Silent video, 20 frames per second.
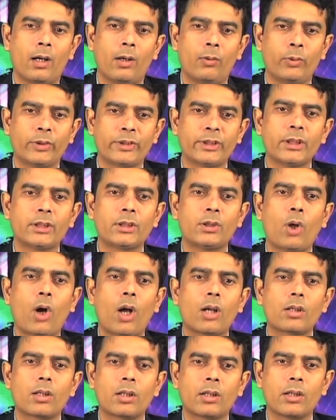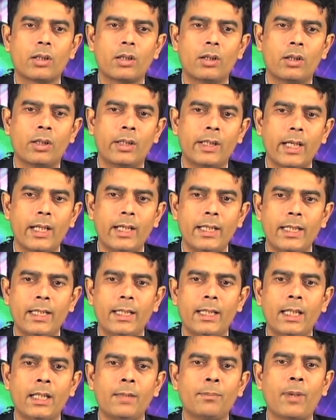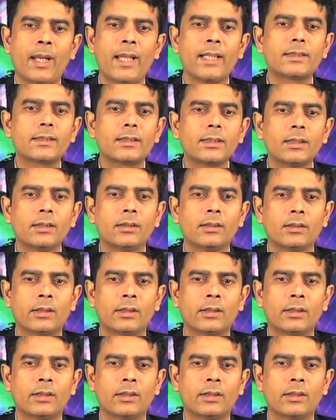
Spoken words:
which is not really in place.